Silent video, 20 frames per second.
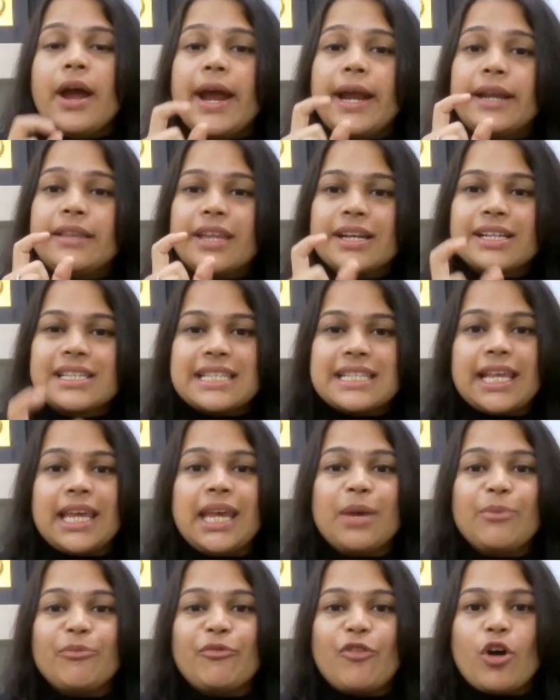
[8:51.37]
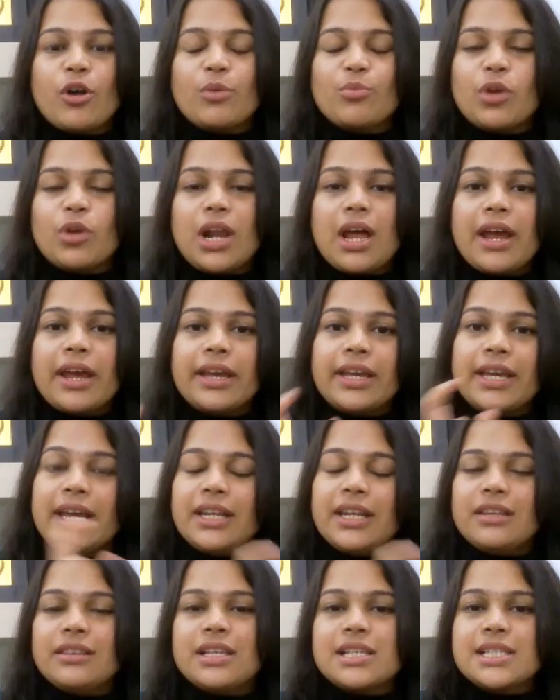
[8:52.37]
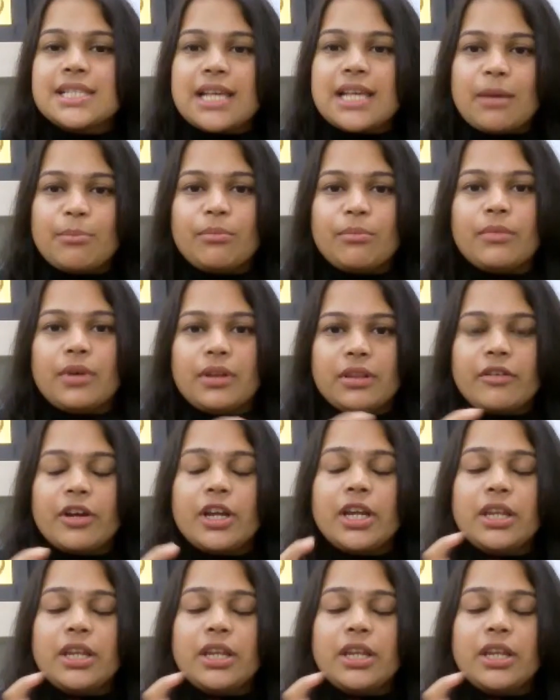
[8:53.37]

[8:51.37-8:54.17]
And that same formula again in the sum,